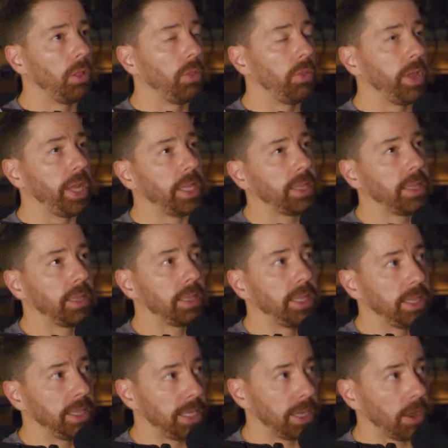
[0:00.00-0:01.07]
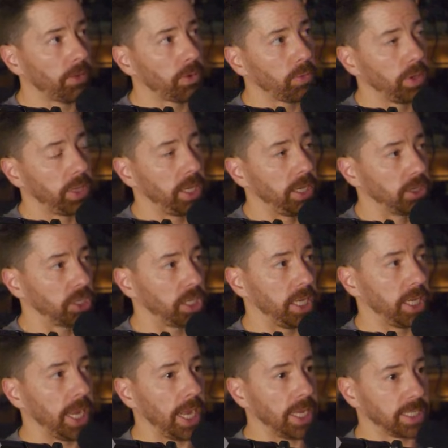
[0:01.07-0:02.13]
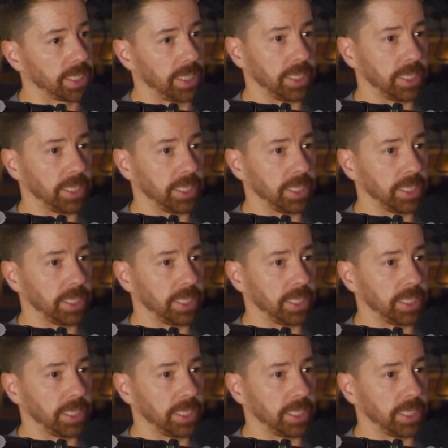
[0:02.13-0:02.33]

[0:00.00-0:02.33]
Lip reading: Then the other one that you're seeing has